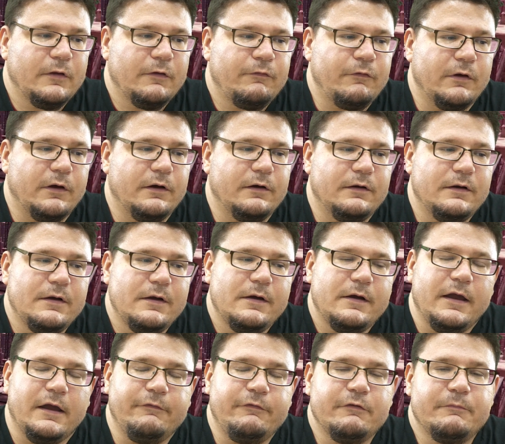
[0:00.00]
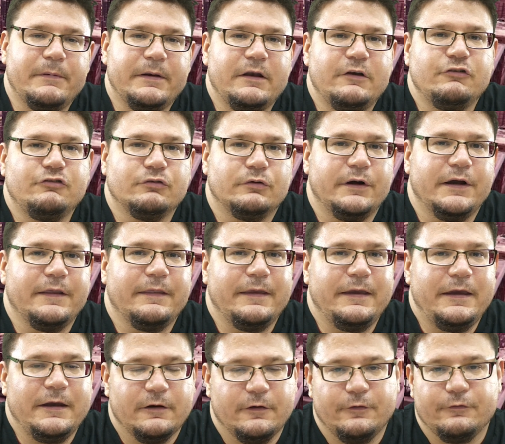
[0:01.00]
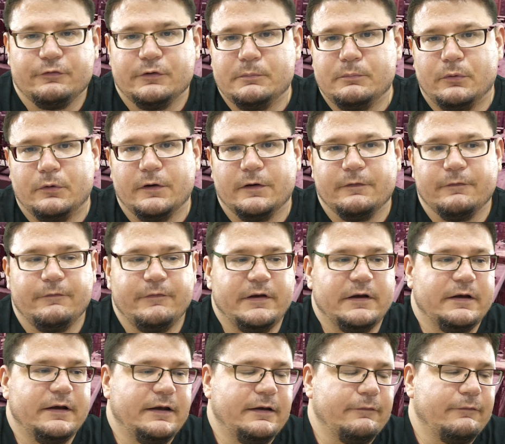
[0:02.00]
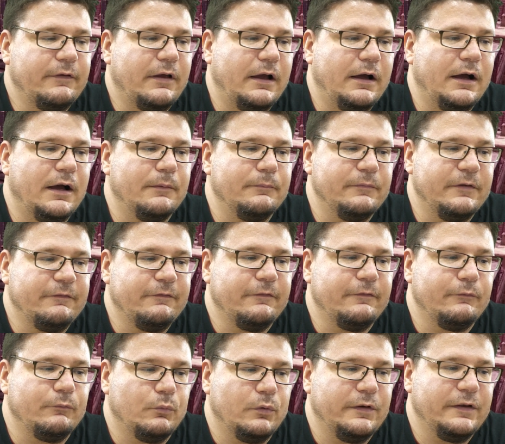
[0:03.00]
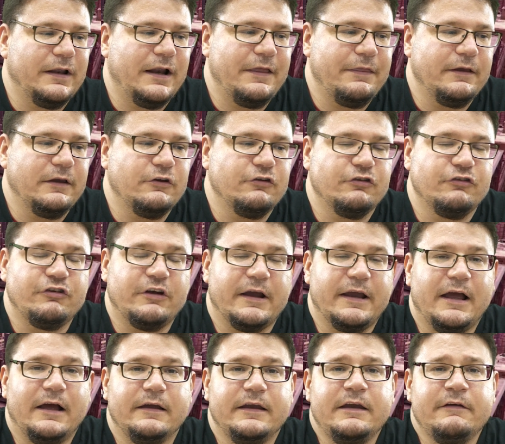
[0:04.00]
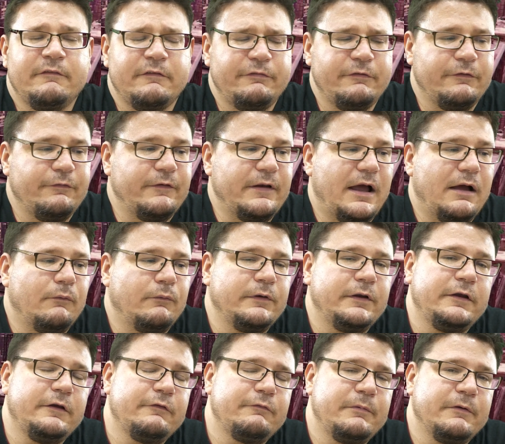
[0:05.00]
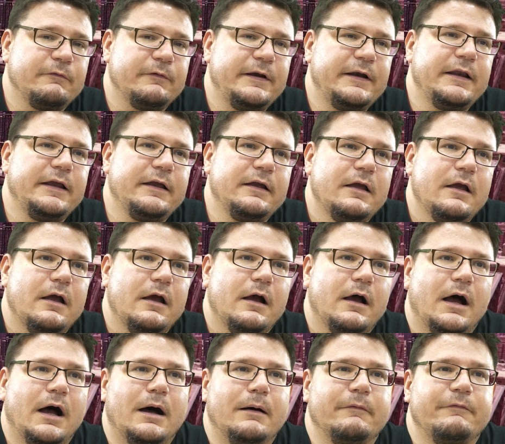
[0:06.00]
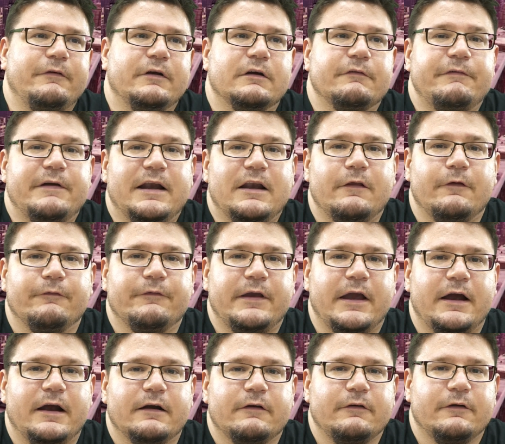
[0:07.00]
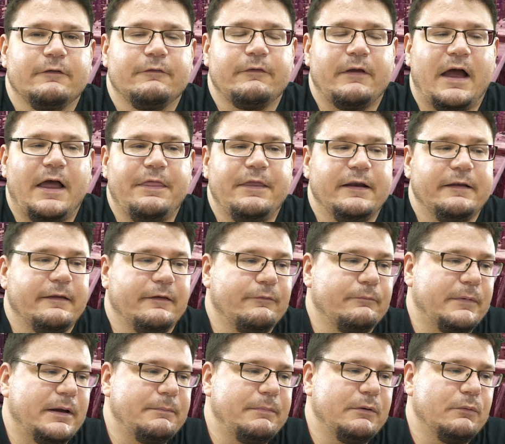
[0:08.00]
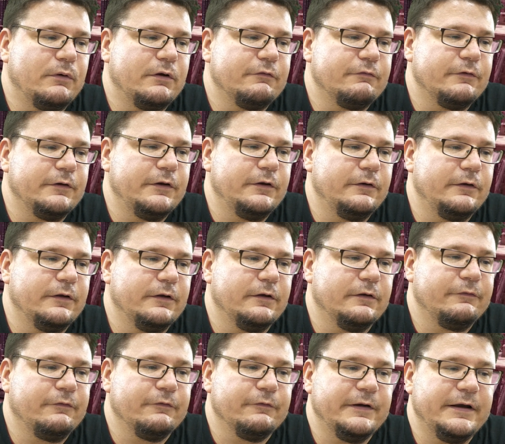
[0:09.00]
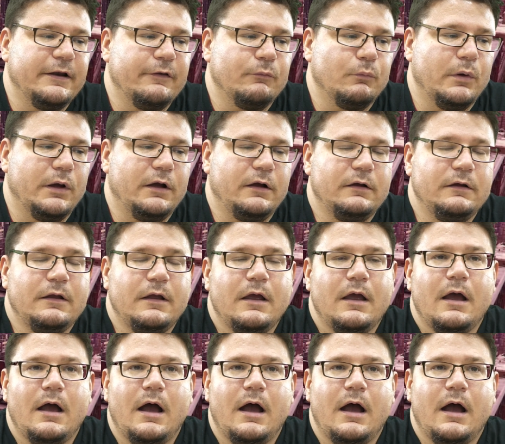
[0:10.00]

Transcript: so if you've been enjoying the Heroes Reborn series, um, this is one that I think you should check out. Even if it's not one that you've been reading, um, if you're a fan of those characters, I think this might be one for you to, to read as well.